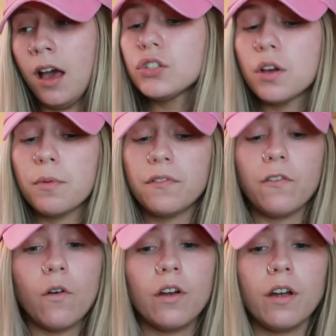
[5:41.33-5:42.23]
So
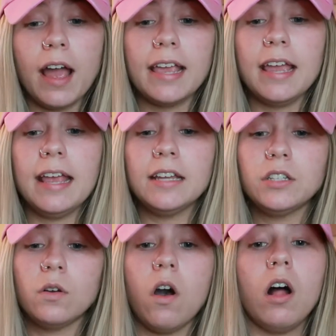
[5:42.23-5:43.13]
before I get
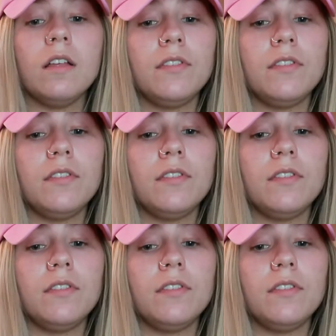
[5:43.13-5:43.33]
into all